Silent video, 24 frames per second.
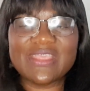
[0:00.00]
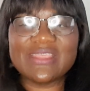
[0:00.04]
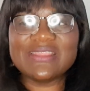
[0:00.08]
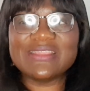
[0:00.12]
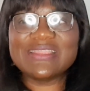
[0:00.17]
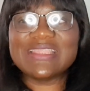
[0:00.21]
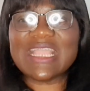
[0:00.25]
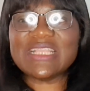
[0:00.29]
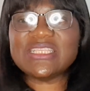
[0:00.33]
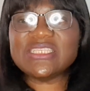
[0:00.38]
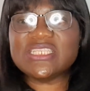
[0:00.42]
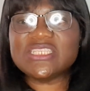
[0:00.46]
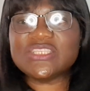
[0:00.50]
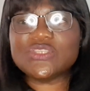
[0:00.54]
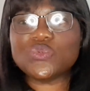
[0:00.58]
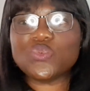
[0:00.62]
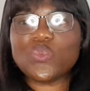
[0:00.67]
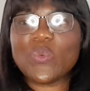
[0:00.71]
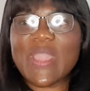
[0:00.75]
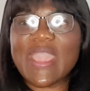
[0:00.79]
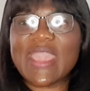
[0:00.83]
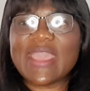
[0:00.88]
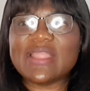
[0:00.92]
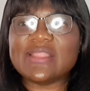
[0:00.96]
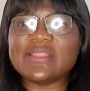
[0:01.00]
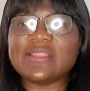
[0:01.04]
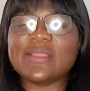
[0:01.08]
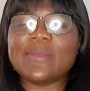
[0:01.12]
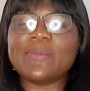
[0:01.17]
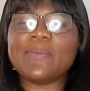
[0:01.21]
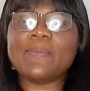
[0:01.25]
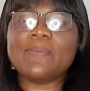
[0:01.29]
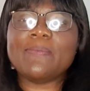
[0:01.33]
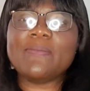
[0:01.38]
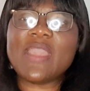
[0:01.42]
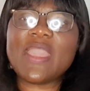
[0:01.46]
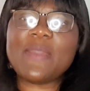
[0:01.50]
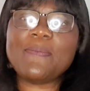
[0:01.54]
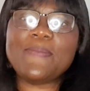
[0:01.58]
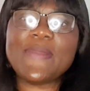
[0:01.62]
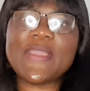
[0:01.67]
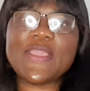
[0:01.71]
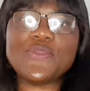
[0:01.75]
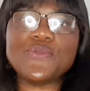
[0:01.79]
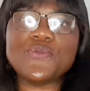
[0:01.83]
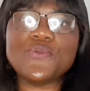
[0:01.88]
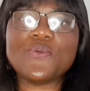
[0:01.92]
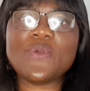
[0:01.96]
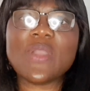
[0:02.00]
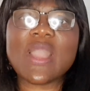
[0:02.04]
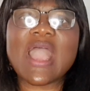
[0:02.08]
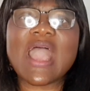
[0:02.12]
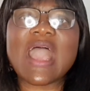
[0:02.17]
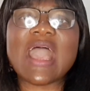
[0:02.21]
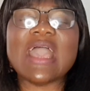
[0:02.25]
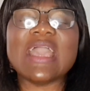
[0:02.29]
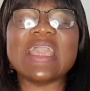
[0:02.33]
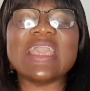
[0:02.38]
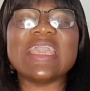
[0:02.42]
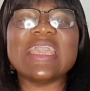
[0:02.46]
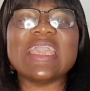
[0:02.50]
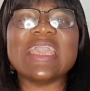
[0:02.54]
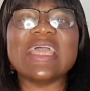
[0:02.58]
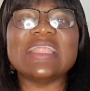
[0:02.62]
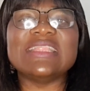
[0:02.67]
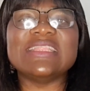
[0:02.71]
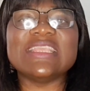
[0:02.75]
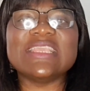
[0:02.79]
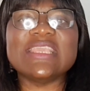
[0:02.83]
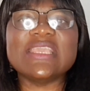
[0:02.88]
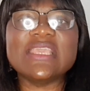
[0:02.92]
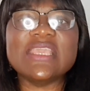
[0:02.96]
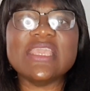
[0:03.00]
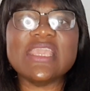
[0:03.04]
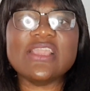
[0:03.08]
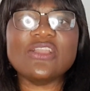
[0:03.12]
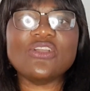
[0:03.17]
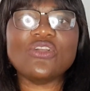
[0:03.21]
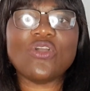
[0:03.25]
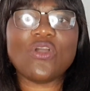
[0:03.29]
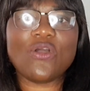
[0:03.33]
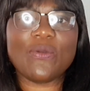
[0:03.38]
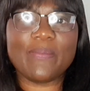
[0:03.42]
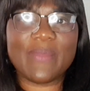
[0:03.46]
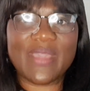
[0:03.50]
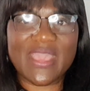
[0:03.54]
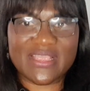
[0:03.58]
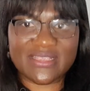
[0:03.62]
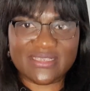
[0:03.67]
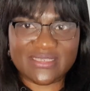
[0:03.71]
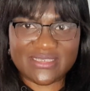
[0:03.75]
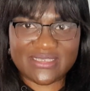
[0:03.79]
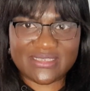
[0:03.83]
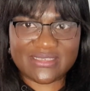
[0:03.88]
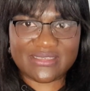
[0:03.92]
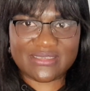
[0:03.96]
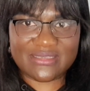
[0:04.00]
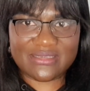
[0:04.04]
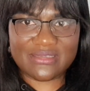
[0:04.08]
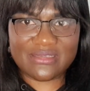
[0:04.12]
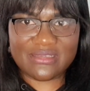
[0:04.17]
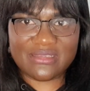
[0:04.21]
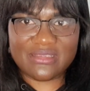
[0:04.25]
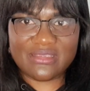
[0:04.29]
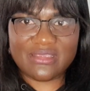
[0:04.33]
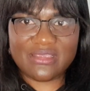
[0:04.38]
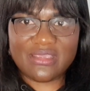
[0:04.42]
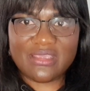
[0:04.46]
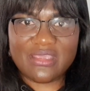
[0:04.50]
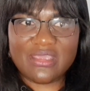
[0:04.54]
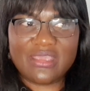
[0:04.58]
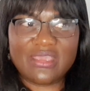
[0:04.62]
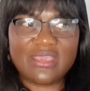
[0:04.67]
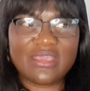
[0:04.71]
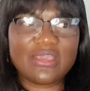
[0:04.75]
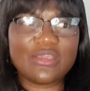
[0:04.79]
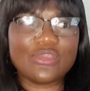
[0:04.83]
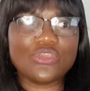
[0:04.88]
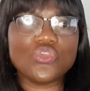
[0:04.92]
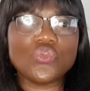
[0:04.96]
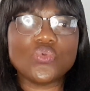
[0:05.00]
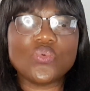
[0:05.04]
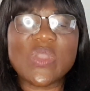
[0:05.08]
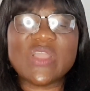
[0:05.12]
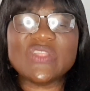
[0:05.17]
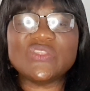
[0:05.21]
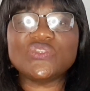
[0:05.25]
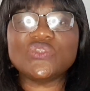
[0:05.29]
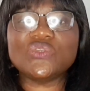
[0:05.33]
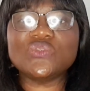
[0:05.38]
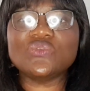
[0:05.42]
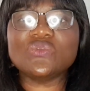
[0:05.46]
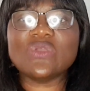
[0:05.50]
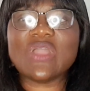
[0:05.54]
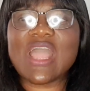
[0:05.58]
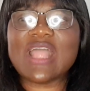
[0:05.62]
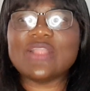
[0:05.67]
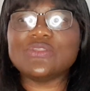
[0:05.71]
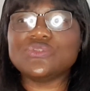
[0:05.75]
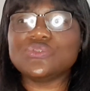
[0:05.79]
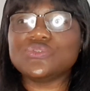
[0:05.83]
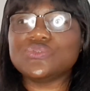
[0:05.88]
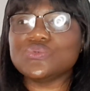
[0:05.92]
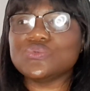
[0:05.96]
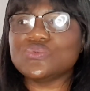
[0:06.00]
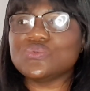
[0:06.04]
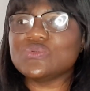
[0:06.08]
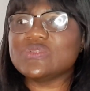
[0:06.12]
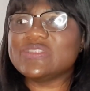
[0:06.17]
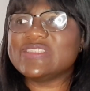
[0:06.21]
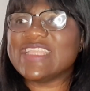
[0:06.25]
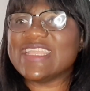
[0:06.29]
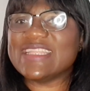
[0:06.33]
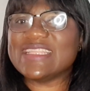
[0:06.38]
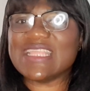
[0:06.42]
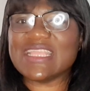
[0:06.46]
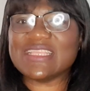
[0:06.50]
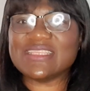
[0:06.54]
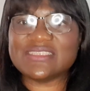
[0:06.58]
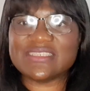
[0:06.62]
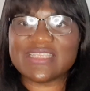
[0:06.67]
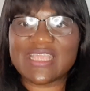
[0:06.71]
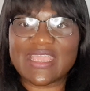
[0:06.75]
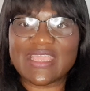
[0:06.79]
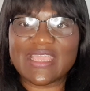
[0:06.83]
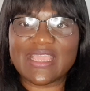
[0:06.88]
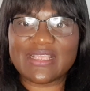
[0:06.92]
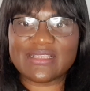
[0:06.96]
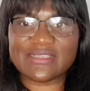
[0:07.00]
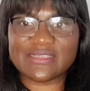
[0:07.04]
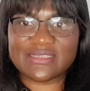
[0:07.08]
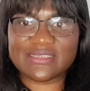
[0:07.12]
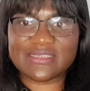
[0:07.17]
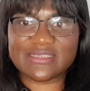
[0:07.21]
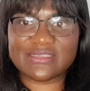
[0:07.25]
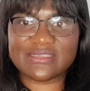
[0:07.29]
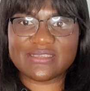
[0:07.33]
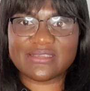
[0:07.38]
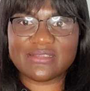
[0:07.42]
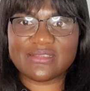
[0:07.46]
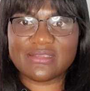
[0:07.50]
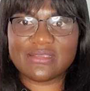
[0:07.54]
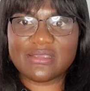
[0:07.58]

That is when maybe you are an e-commerce. You went to and do data science.